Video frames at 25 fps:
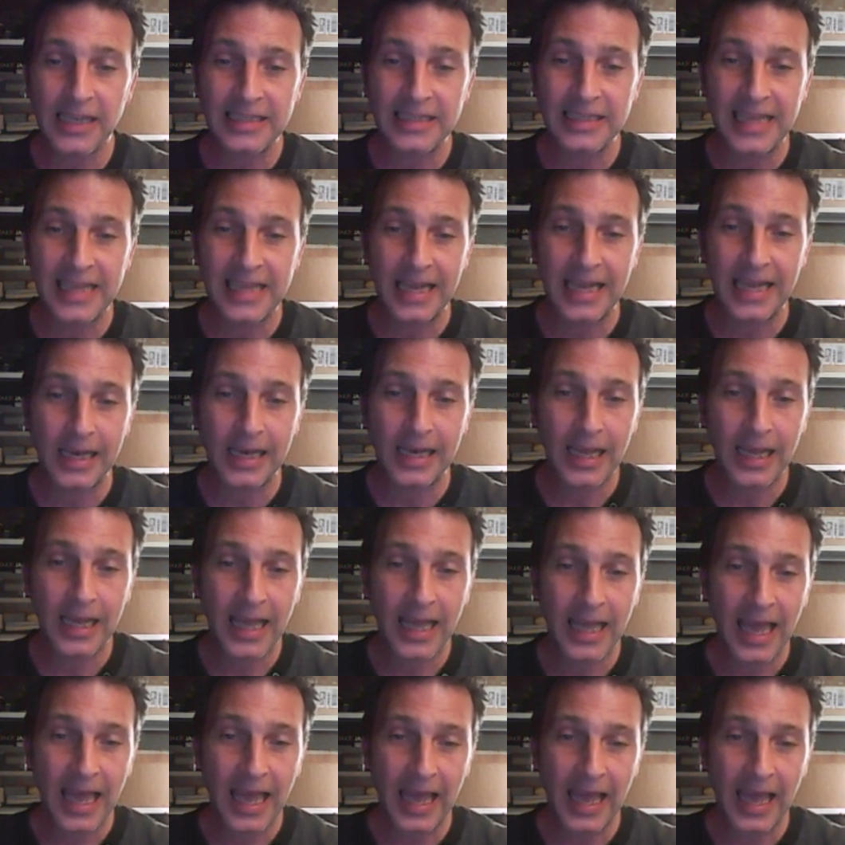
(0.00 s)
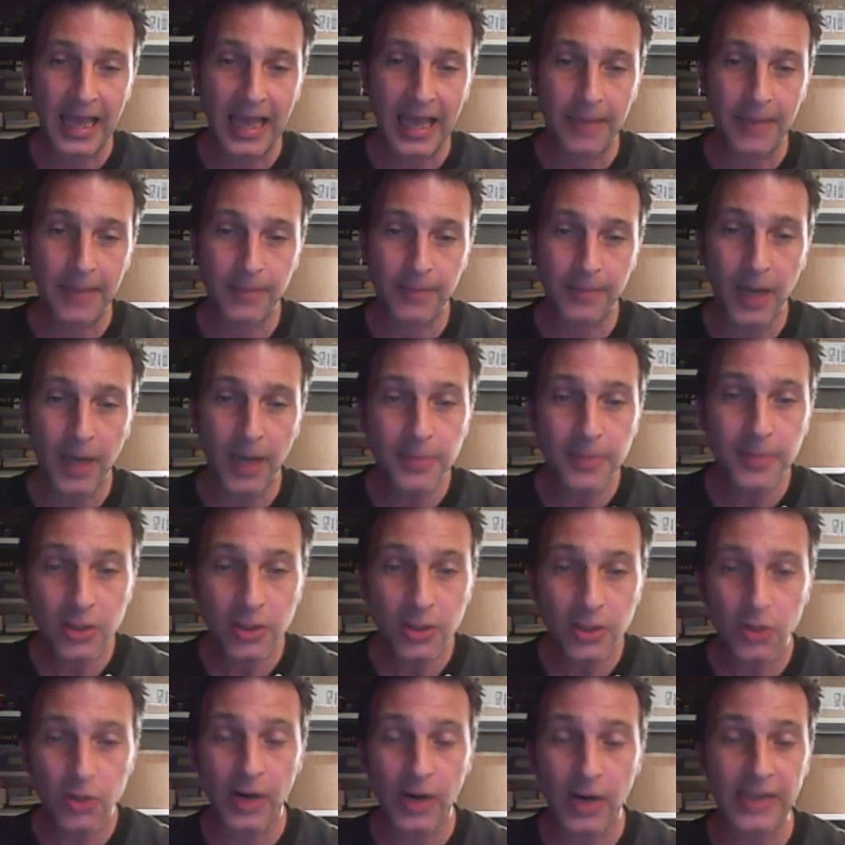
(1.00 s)
tell, I'm not
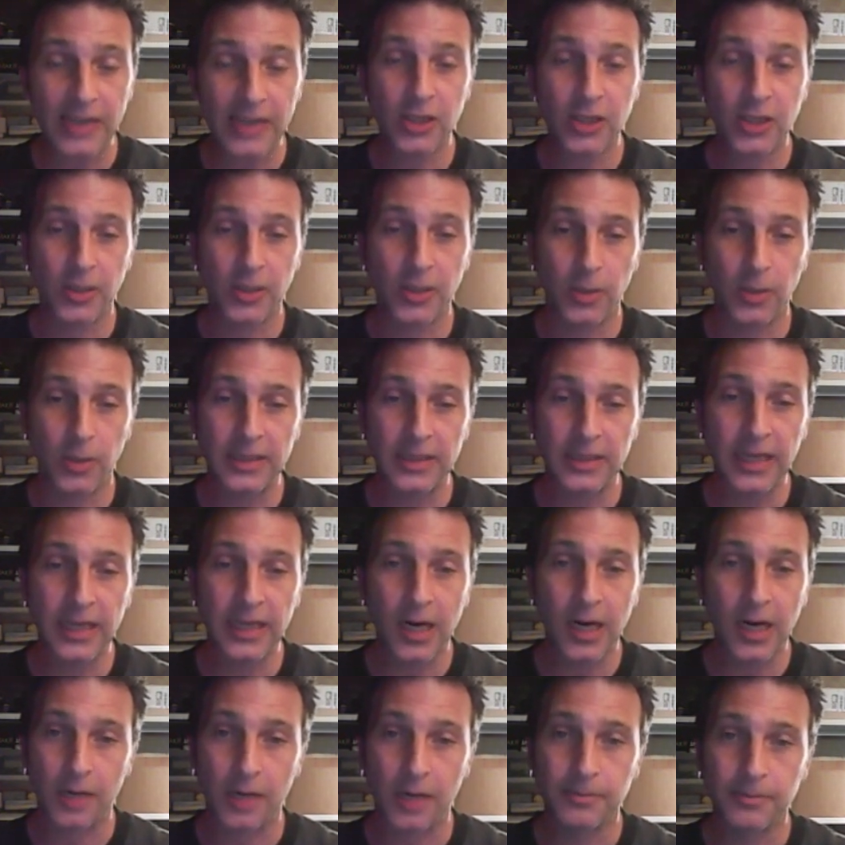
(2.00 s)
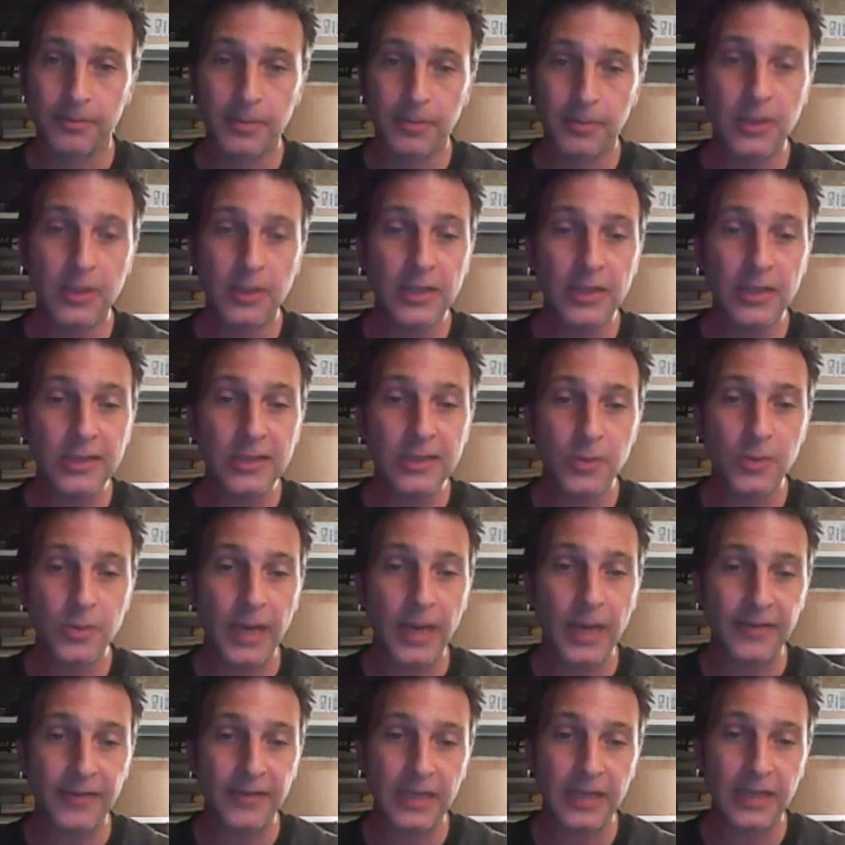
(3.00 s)
sure actually what they are, but they're things we
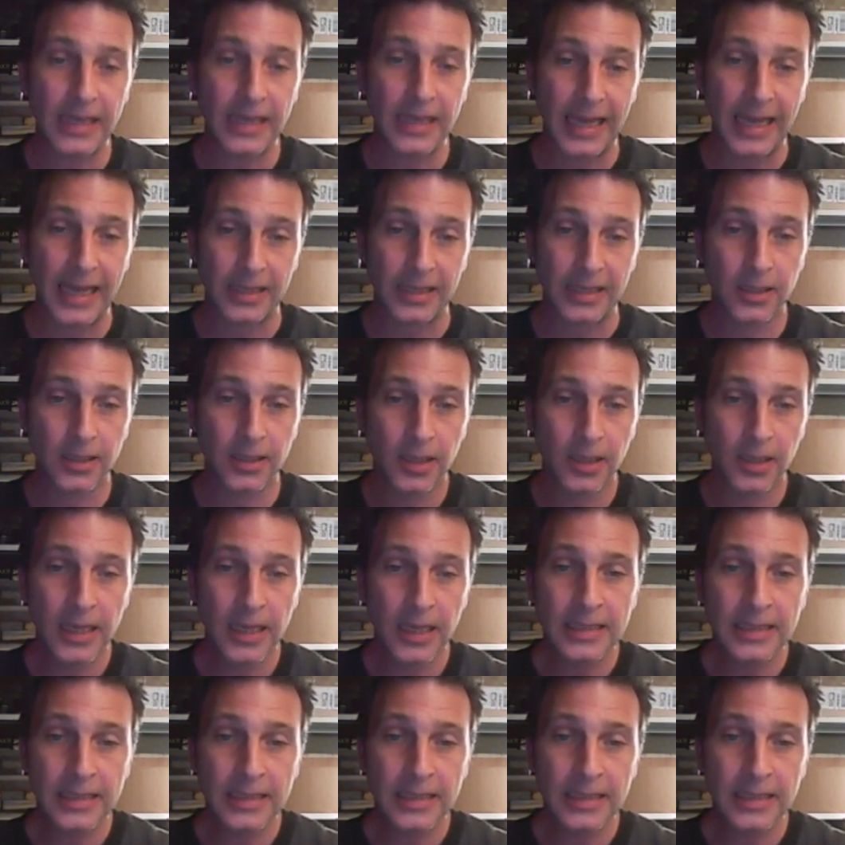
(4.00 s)
have to collect.